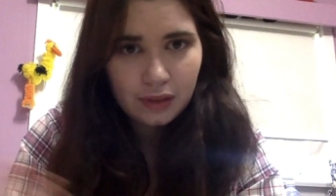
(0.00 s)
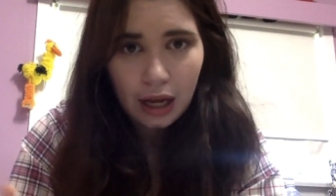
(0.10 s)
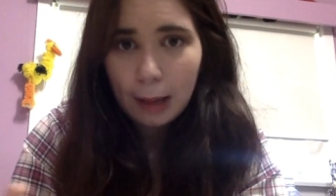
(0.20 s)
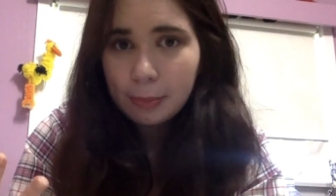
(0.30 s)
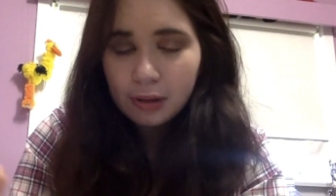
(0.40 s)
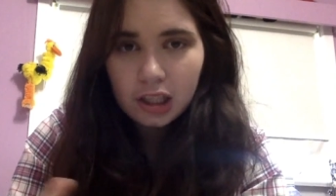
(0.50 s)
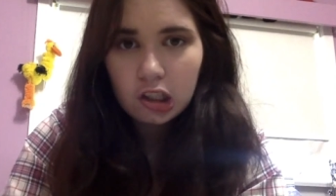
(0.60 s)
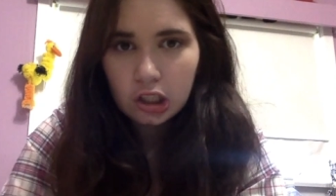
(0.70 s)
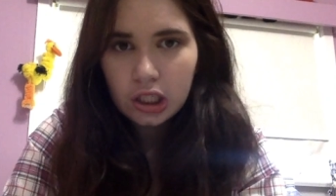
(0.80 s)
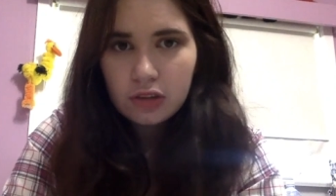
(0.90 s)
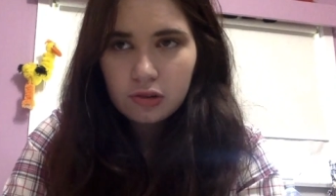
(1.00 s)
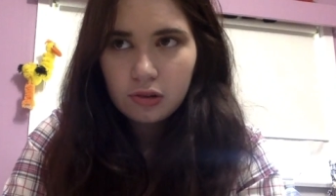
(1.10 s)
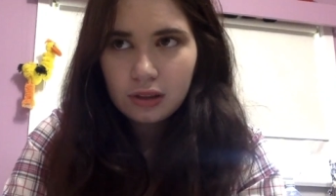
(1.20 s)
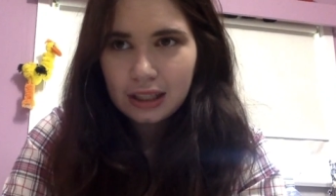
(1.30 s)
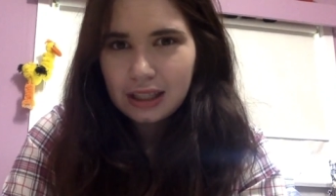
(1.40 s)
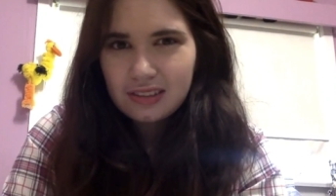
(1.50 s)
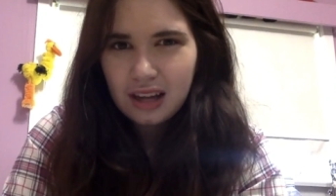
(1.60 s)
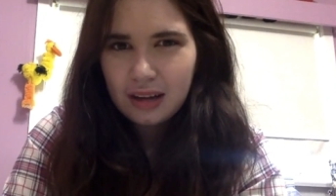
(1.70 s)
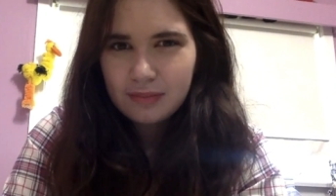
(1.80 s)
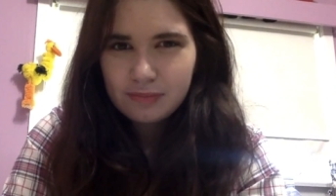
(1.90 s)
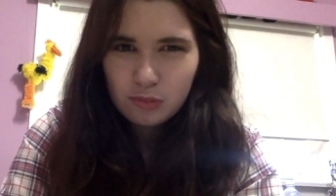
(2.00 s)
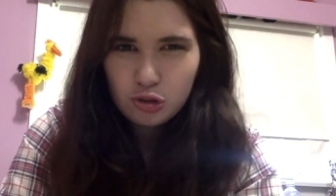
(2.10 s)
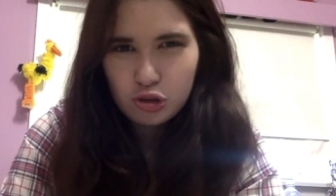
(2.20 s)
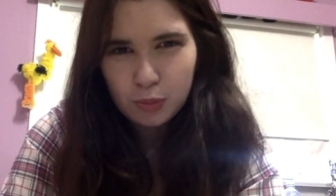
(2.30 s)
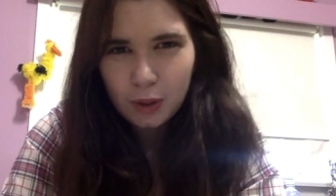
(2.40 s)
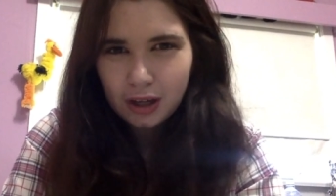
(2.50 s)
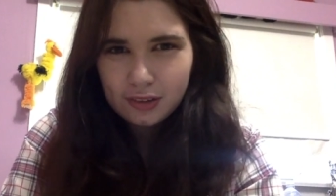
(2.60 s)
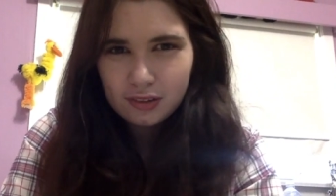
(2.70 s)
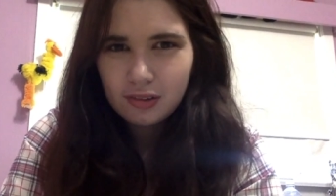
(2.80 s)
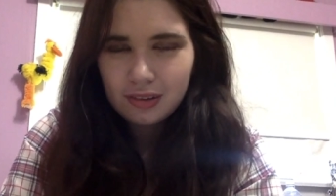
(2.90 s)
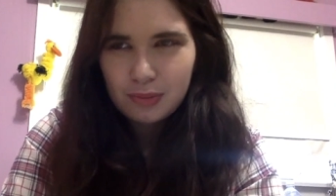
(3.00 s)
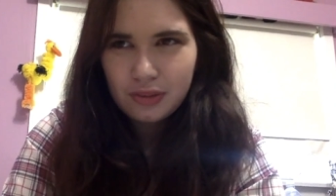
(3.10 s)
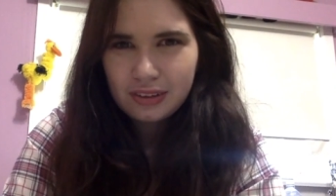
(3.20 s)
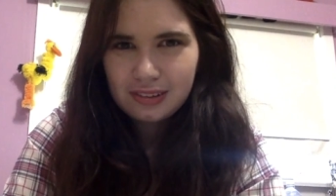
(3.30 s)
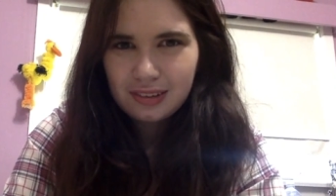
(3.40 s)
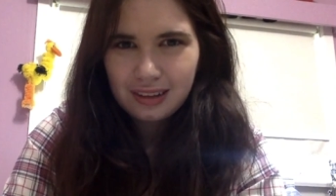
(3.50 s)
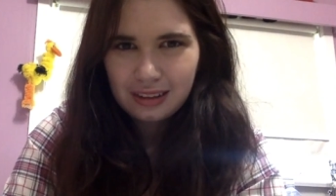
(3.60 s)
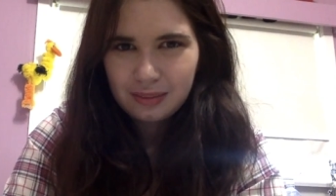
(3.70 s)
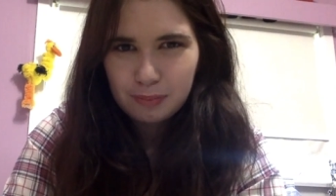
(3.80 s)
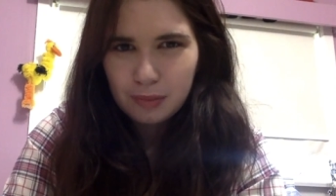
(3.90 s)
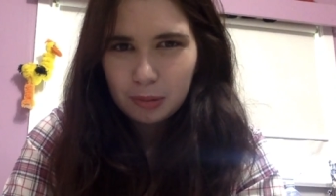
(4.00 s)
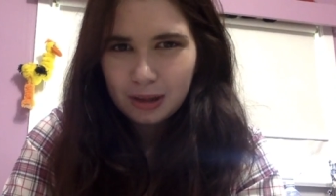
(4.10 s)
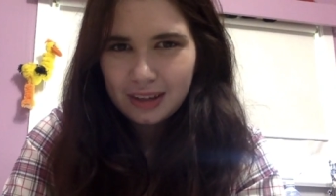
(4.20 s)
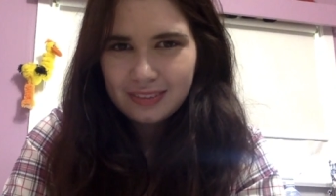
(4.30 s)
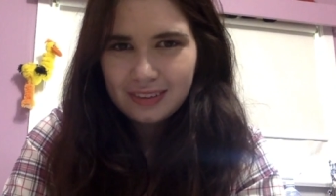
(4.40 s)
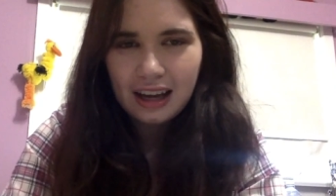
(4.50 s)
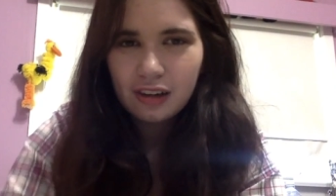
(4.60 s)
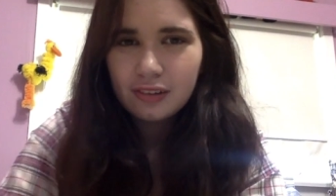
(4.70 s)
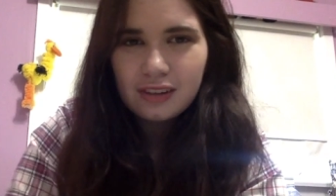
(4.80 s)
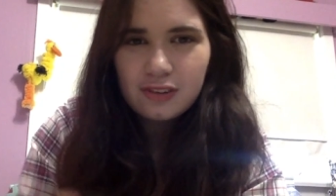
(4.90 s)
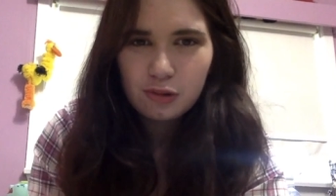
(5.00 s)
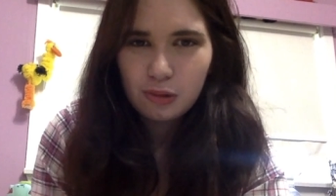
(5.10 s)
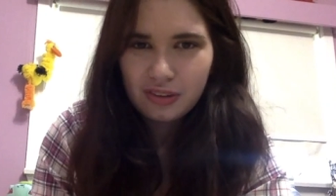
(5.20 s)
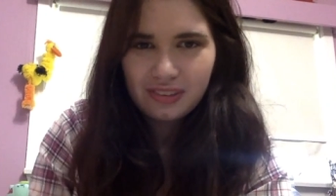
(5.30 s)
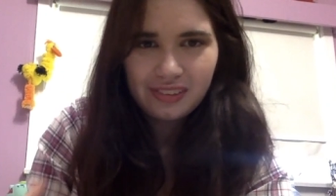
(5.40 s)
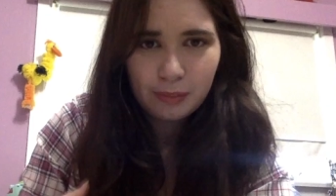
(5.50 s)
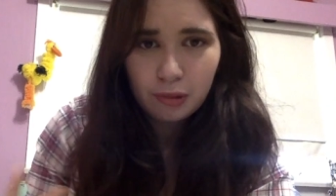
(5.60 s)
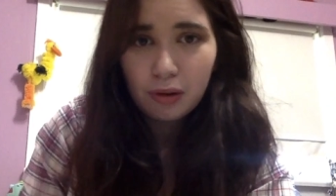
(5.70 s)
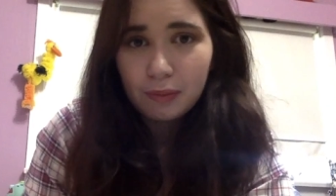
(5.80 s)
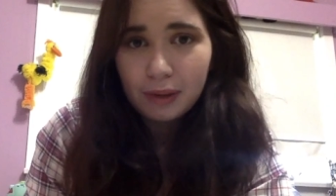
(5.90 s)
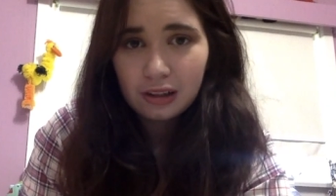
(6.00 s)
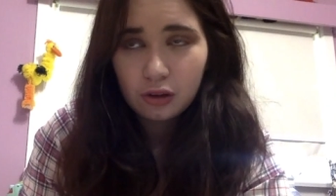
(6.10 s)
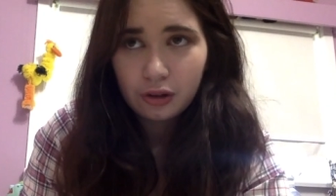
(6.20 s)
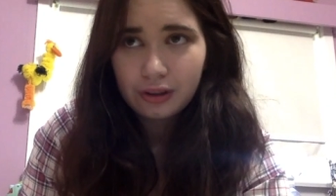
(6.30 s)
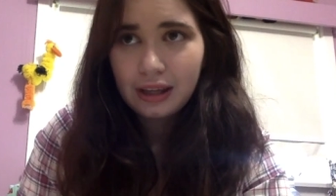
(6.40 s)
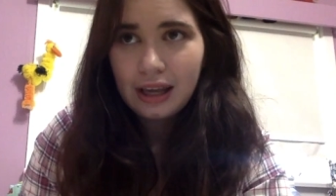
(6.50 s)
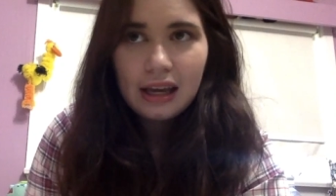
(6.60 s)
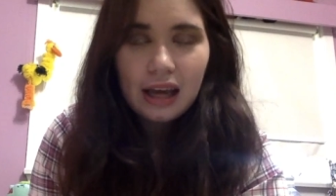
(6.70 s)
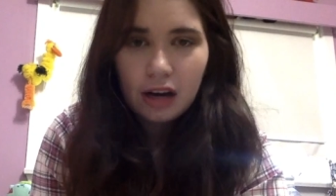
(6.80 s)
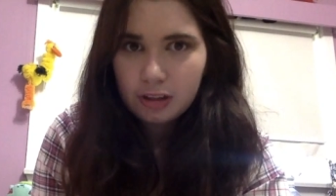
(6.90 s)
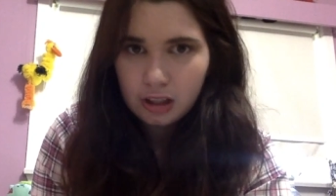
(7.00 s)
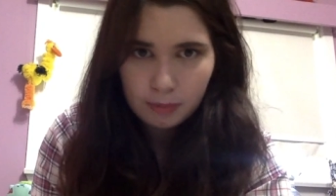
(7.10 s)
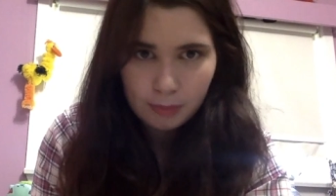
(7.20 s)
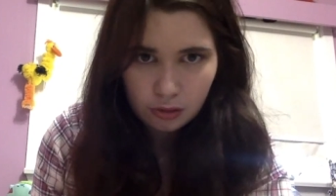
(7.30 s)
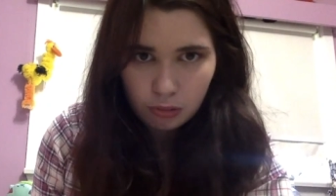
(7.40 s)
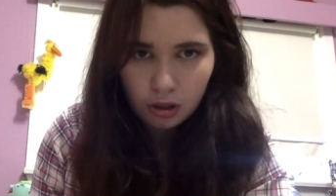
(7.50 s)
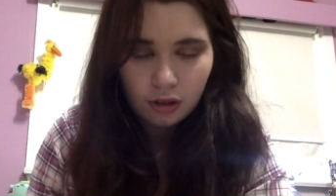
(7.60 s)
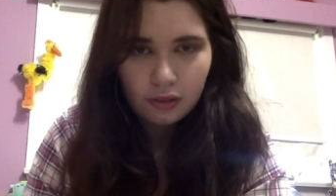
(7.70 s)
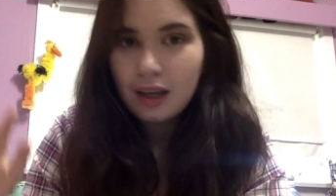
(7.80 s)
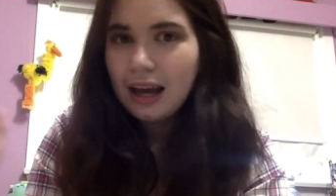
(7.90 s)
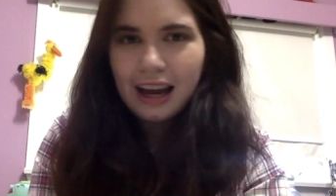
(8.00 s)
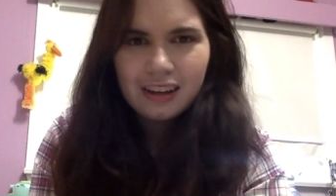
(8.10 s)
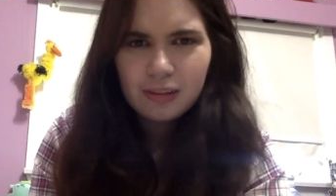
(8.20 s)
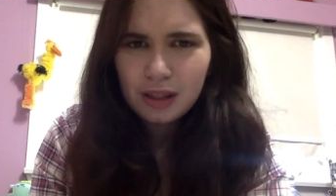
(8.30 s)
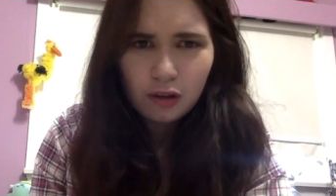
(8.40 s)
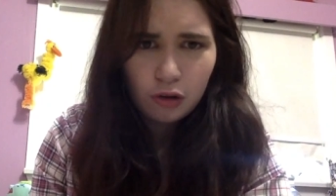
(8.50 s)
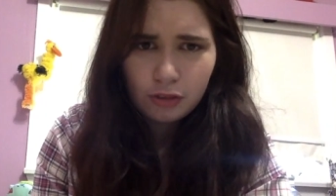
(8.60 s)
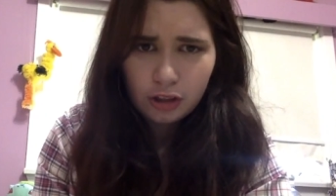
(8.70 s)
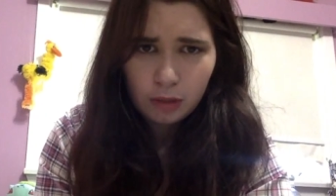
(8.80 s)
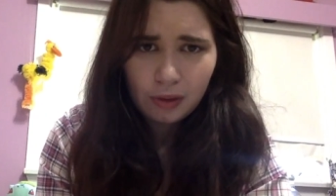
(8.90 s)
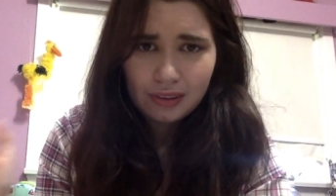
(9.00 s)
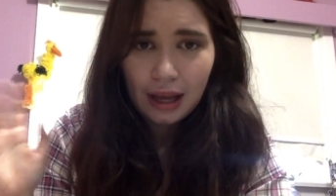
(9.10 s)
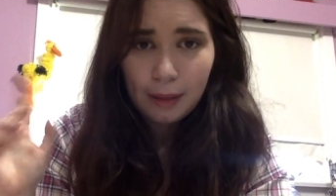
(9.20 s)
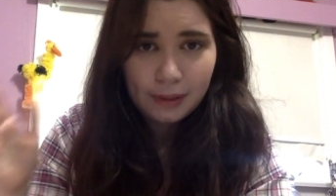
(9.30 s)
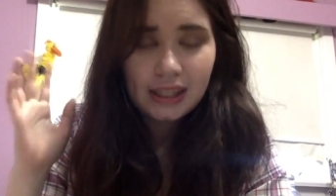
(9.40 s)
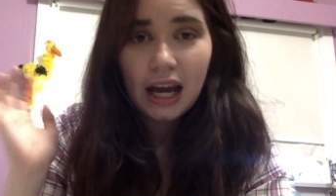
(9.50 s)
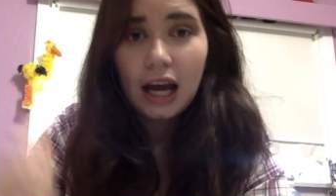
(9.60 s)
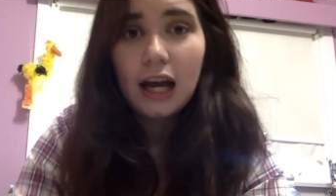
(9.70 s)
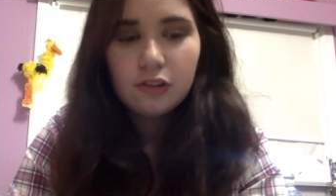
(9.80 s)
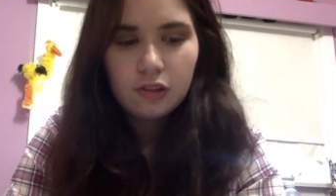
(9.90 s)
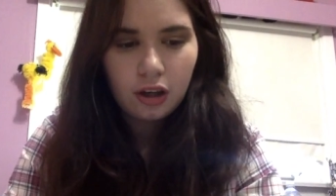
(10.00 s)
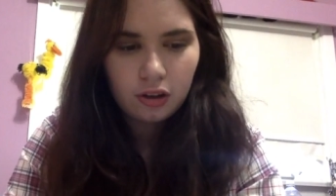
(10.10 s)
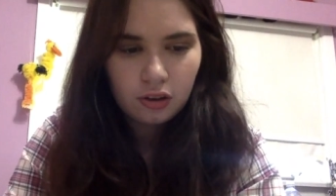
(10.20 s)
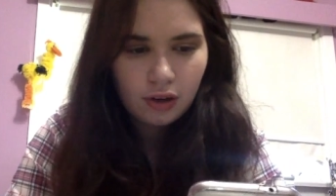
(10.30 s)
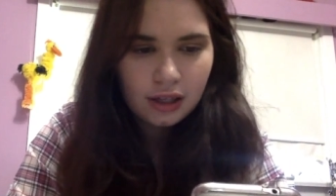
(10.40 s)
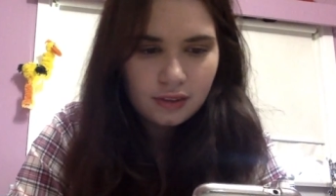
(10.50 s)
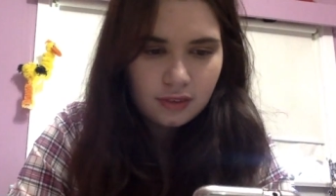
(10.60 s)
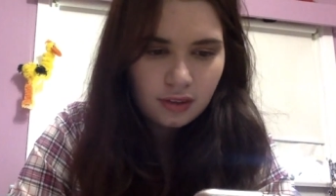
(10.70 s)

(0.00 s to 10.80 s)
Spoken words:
I'm pretty good at school. Like, it's not super hard to do. It's mostly just like memorizing. I don't think school is the number one way to learn everything about the world. I could make a whole video about that, but yeah, I do get good grades.